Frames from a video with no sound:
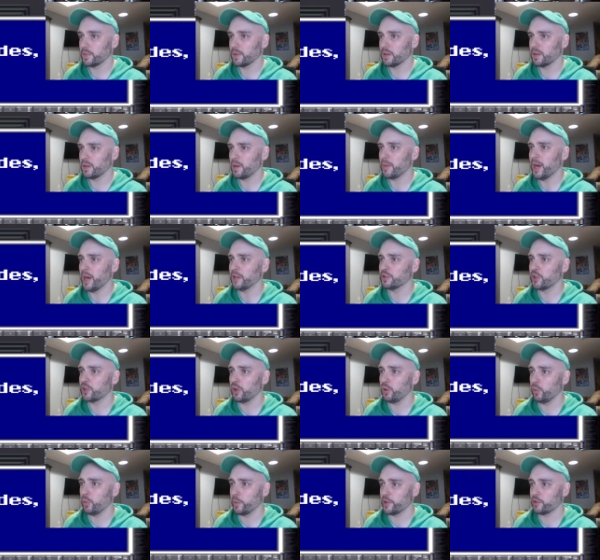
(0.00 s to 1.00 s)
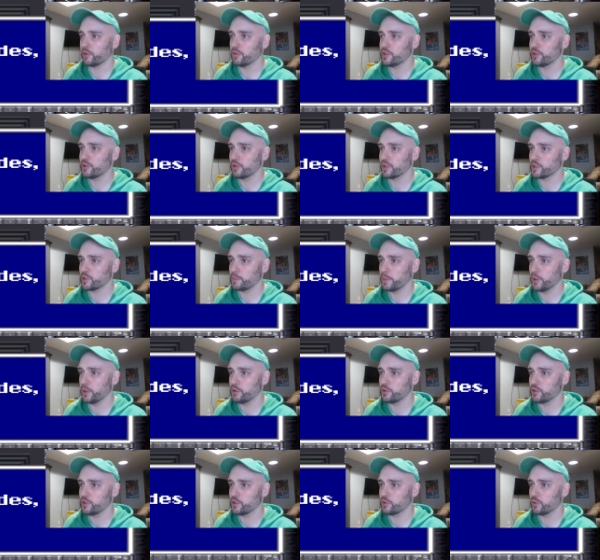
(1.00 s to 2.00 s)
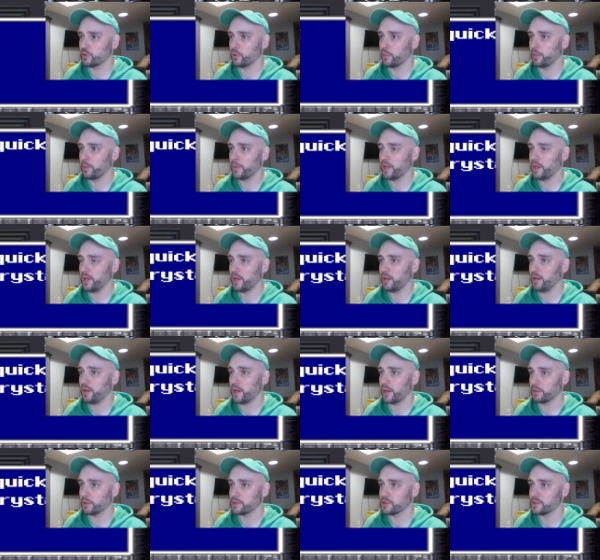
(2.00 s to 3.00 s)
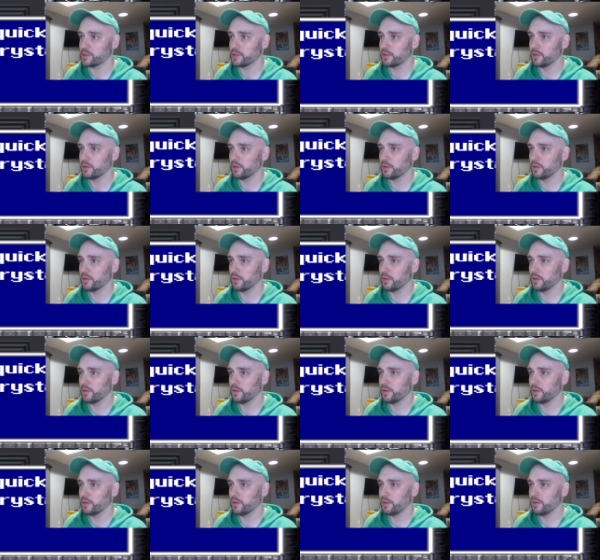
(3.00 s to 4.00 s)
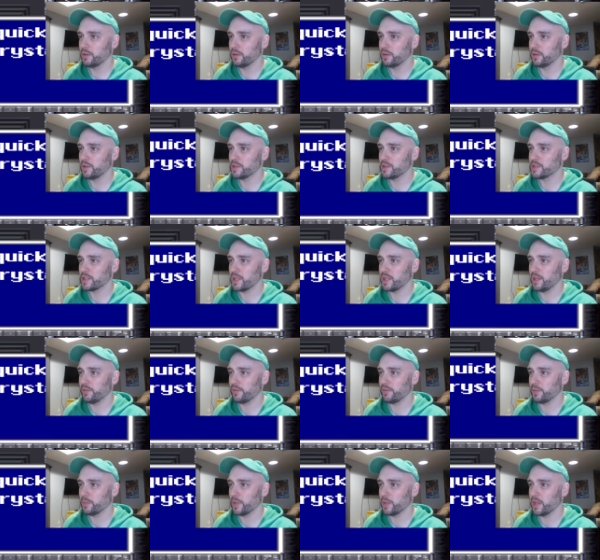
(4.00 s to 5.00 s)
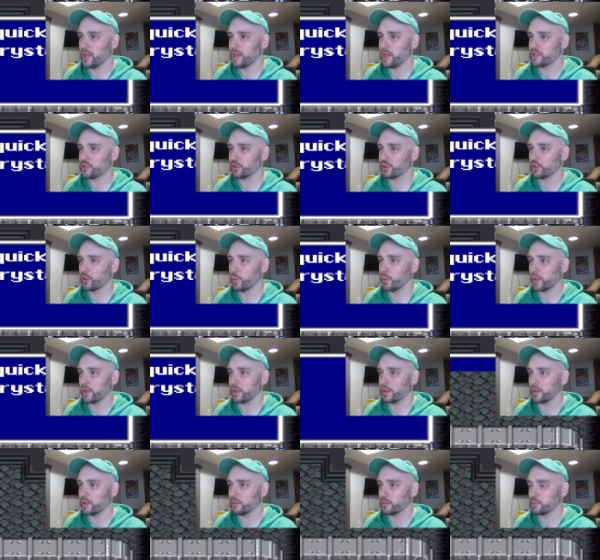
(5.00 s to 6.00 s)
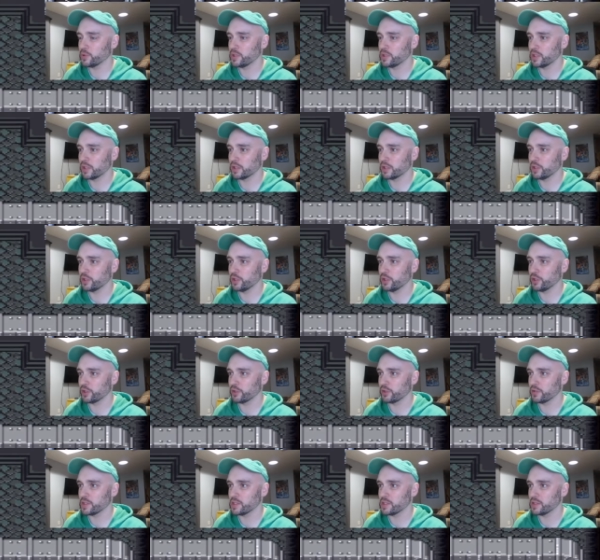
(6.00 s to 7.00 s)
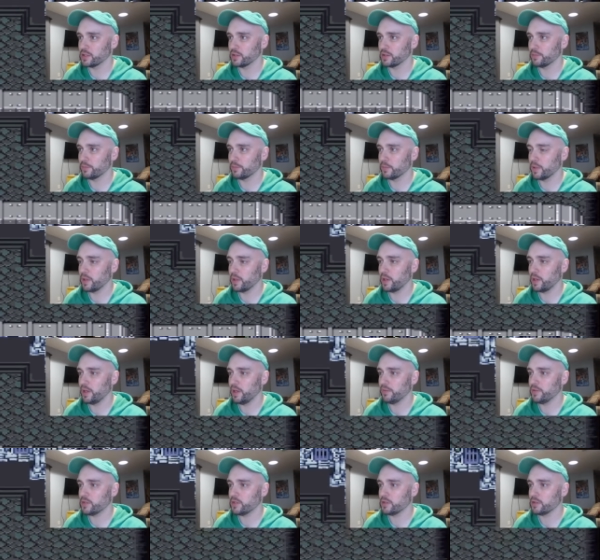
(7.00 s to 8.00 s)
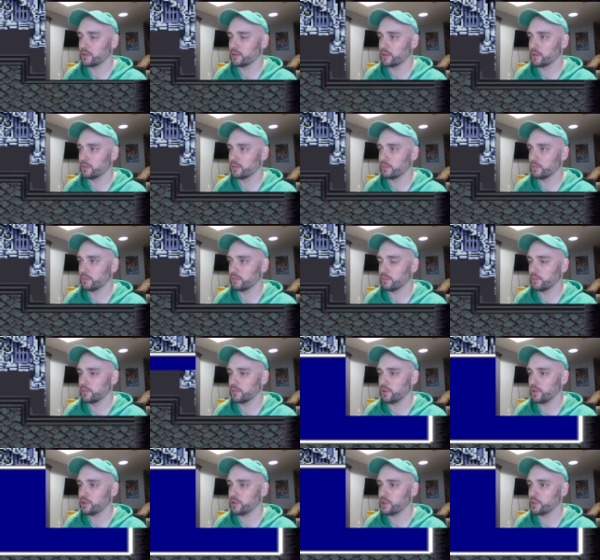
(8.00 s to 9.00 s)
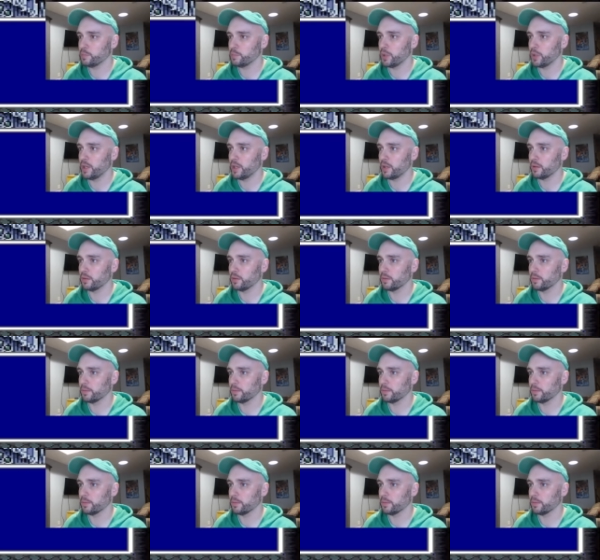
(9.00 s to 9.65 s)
Come on, go! When the crystal explodes, this room will be a hell house. Escape from the castle quickly and protect the Earth Crystal. Can I have the... No, just break it.